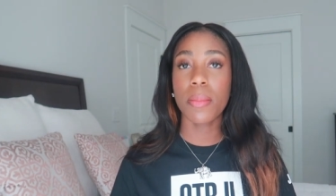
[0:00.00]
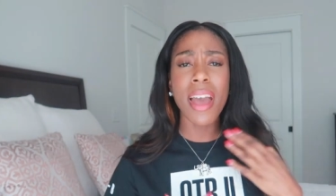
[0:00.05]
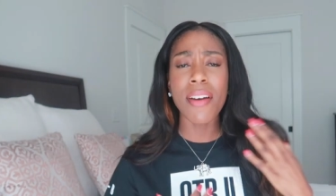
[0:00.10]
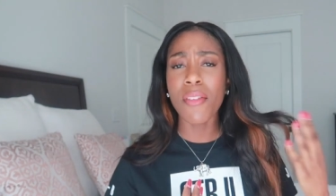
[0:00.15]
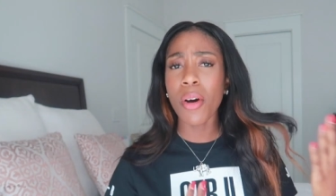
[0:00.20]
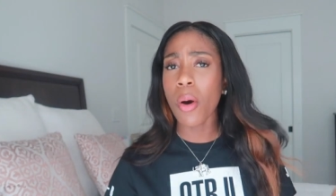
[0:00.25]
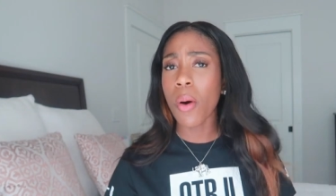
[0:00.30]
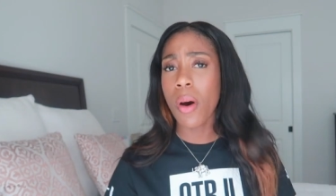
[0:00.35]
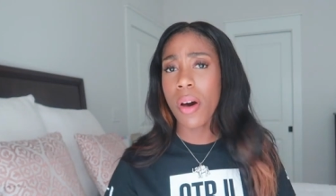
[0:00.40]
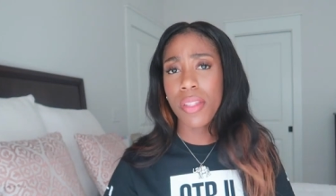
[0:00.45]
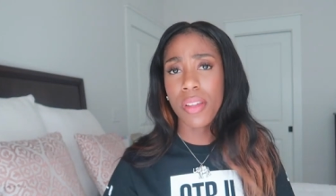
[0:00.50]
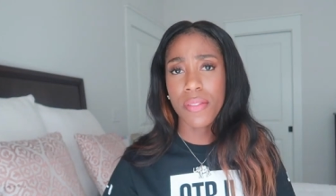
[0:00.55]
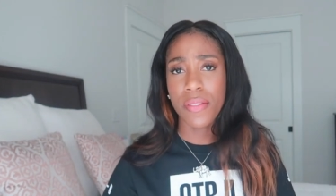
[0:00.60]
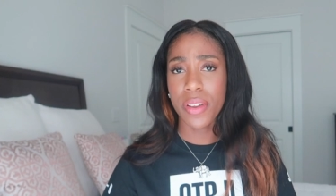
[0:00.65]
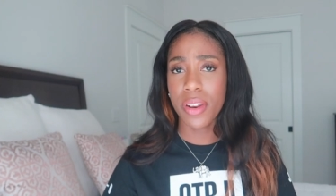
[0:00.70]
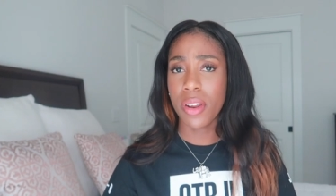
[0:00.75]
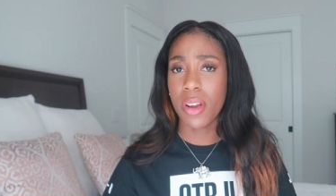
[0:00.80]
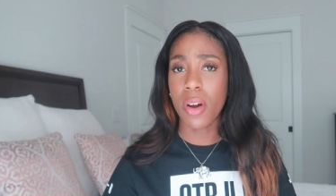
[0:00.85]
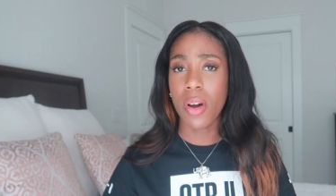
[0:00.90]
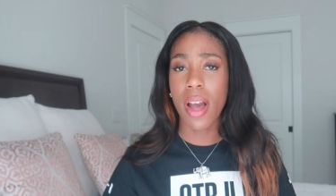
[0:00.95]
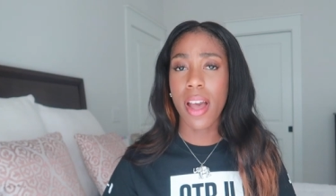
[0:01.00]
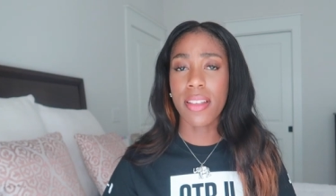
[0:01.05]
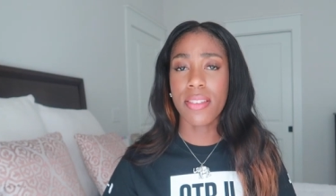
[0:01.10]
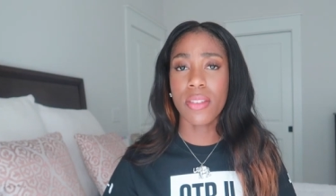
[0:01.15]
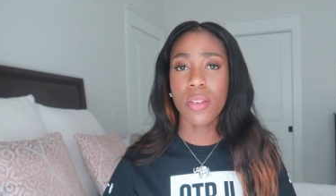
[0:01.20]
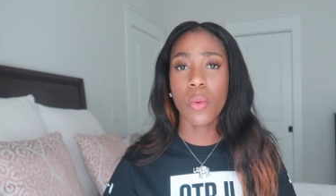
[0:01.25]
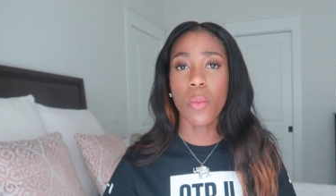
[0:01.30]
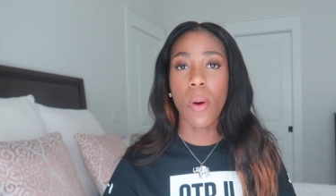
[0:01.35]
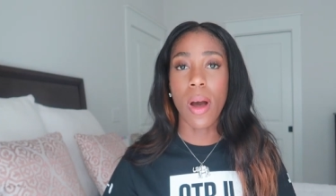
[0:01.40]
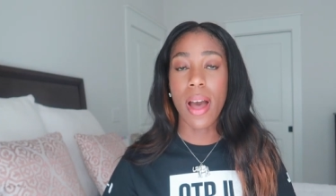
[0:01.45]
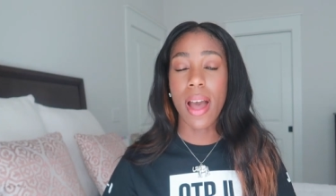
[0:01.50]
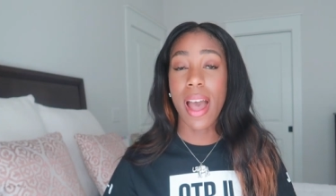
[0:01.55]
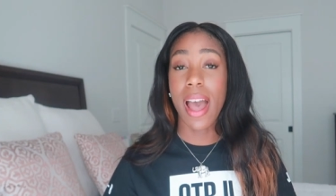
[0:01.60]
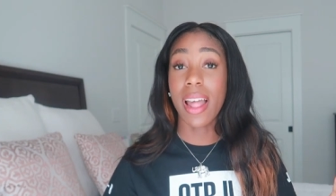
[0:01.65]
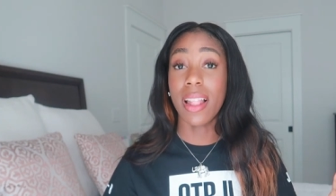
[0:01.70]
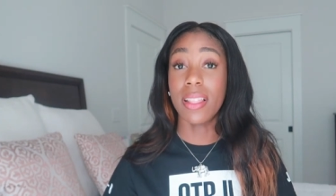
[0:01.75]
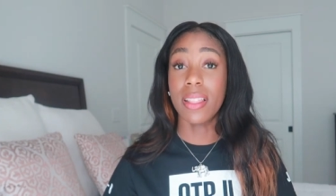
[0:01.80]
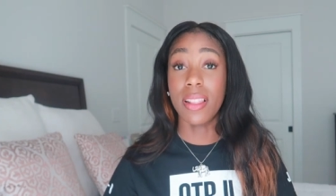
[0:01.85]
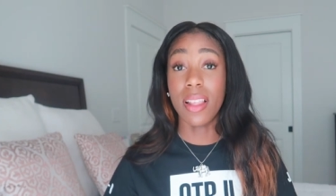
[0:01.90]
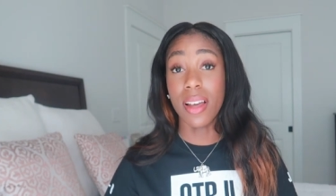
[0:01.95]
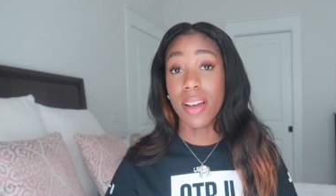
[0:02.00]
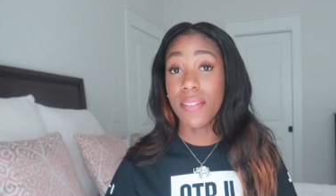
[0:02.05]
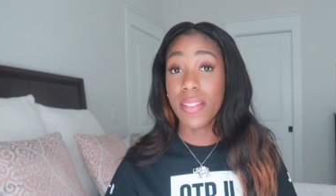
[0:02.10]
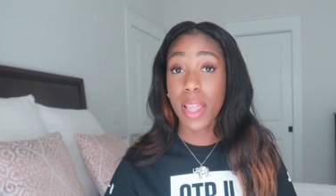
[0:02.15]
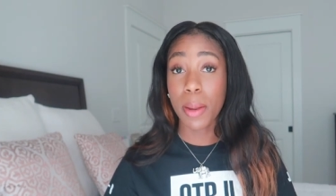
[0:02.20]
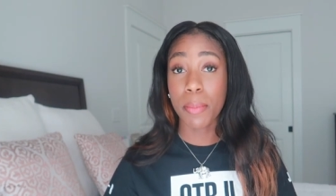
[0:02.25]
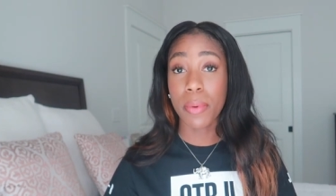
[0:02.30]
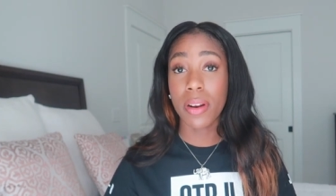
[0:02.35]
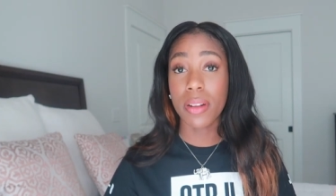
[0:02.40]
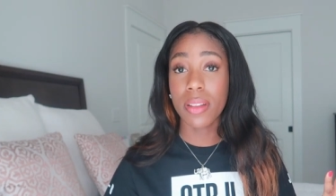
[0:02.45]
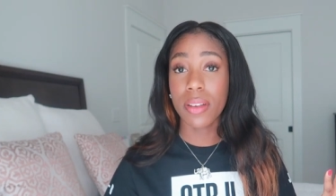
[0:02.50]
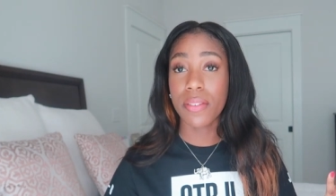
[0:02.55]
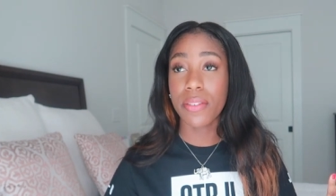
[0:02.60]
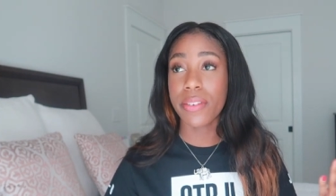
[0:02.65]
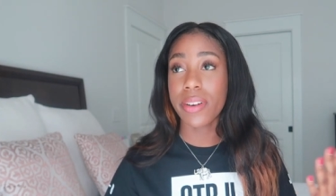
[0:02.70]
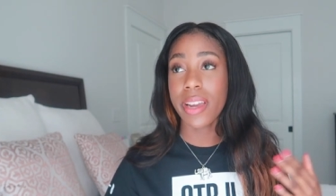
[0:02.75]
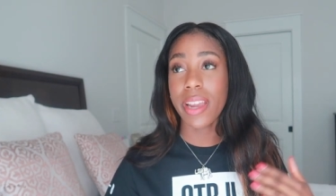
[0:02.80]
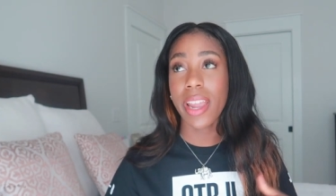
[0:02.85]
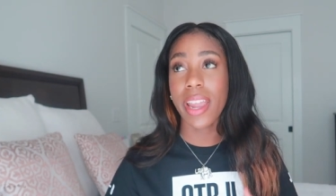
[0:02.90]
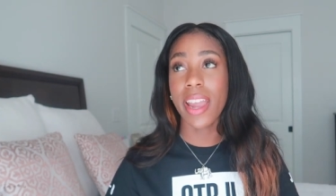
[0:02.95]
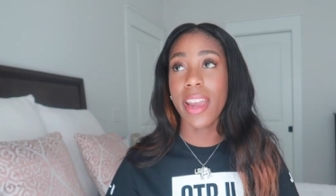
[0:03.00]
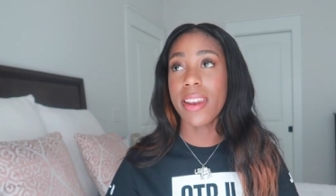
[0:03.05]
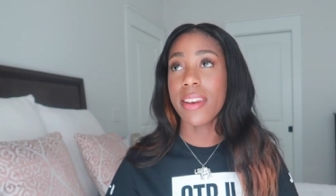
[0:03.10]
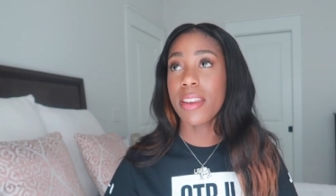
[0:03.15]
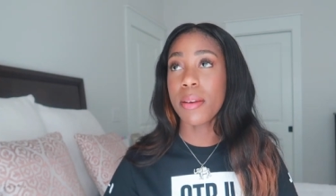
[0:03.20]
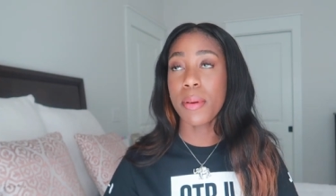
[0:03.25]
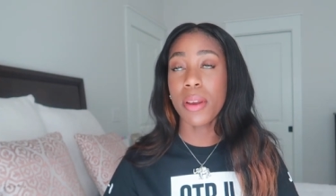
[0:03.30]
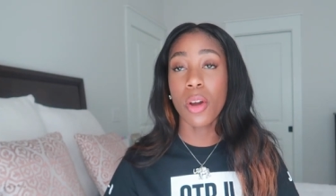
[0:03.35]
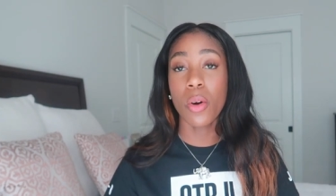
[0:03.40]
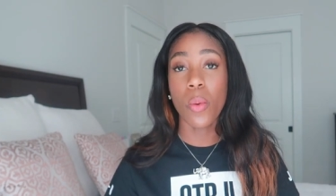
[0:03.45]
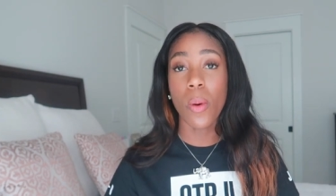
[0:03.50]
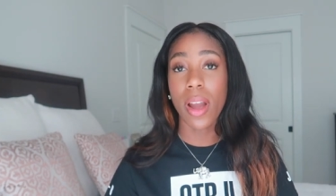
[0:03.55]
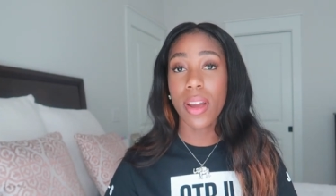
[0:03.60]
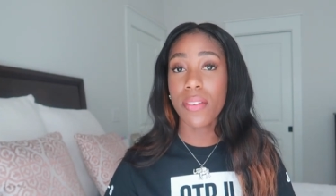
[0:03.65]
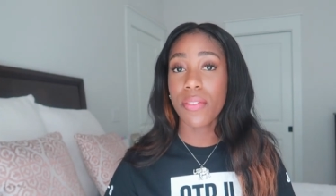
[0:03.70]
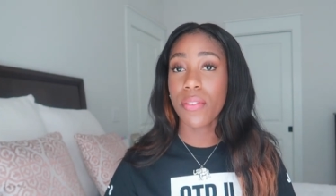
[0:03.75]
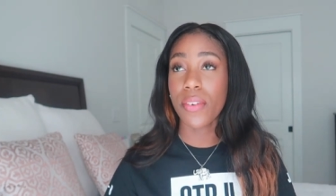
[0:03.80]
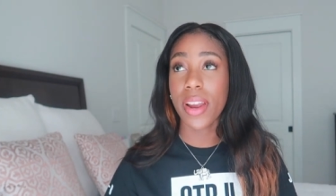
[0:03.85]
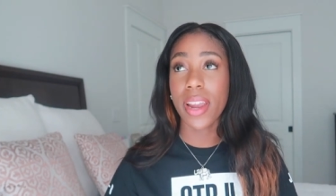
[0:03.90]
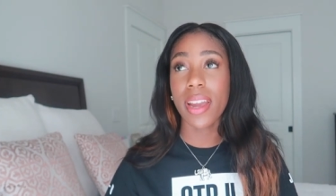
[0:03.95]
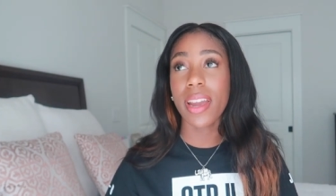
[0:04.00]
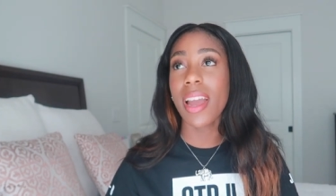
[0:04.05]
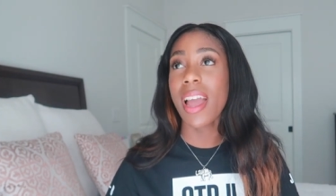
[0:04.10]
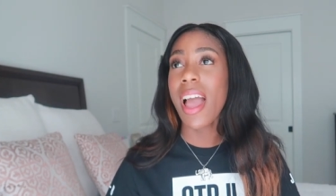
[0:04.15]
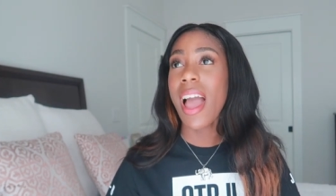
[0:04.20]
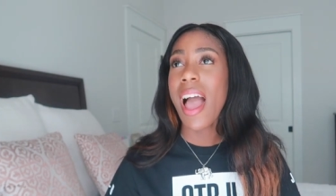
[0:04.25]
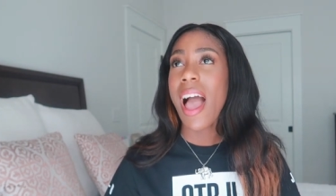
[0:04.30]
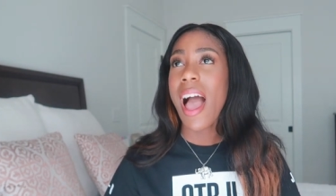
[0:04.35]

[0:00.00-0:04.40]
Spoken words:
I have a whole other video as to why I love labor and delivery, and to be quite frank,